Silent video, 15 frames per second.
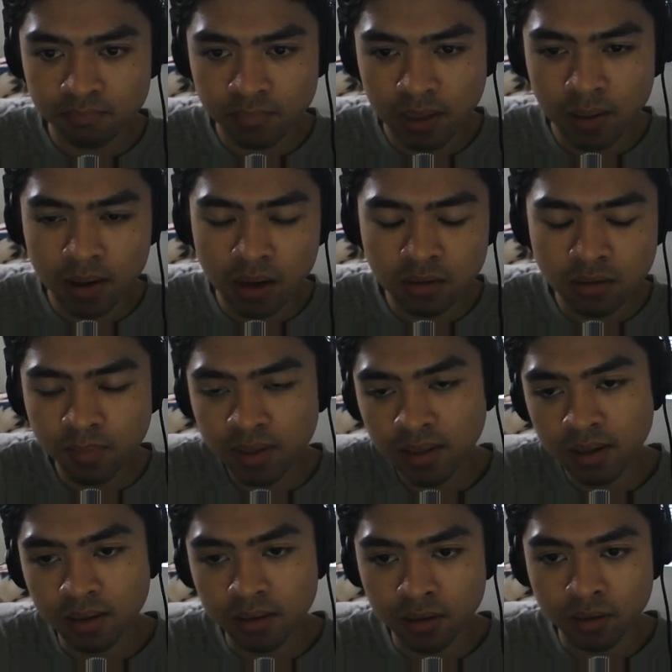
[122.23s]
I'll just make that
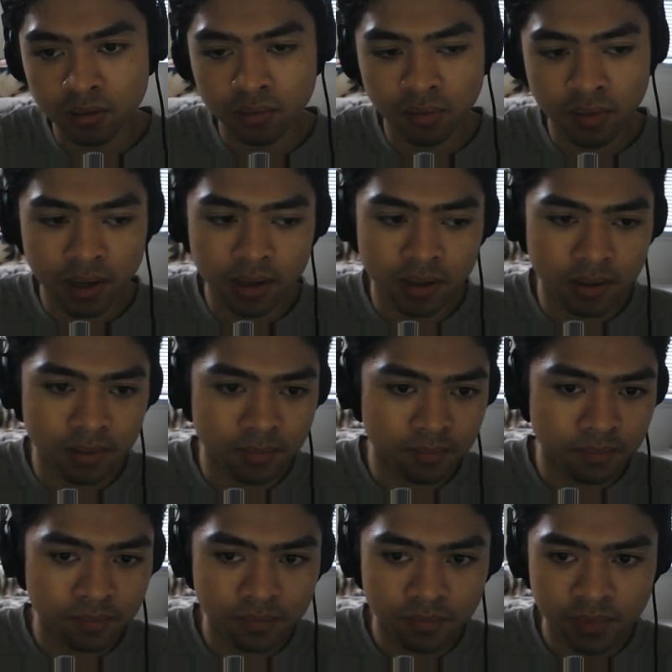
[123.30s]
a note.
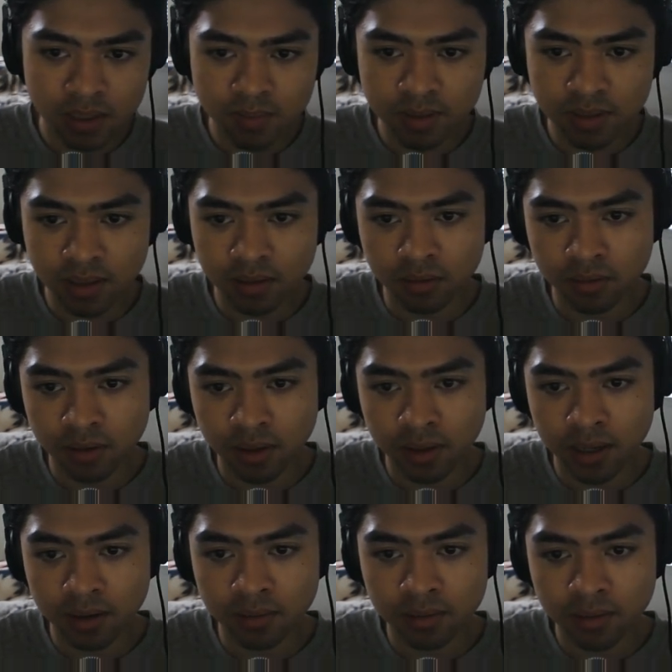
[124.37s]
Let's make that a note right
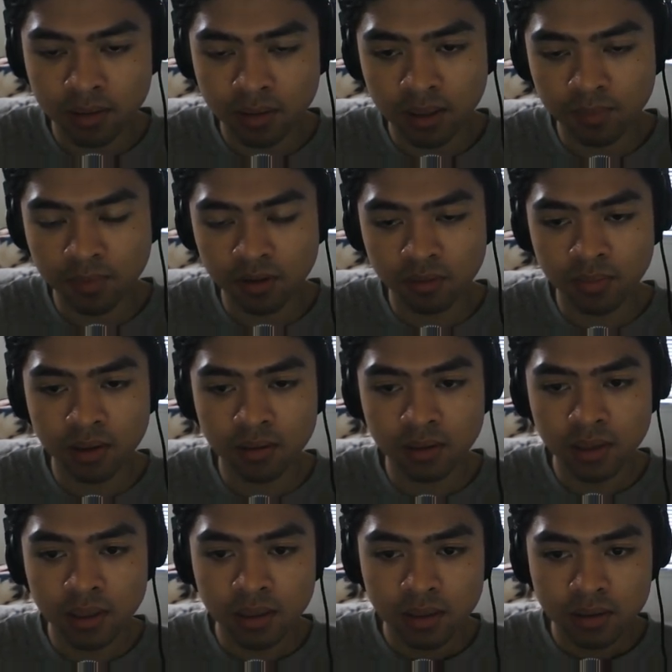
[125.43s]
now. I'm thinking about.
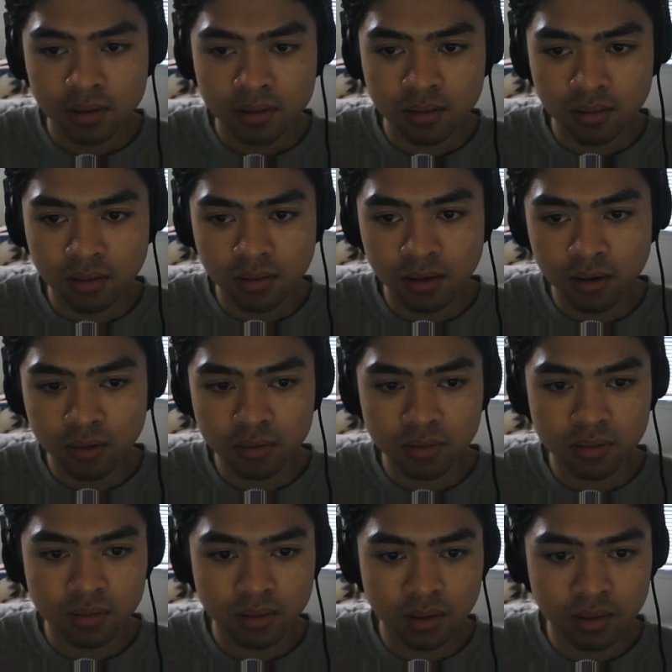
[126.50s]
So the notes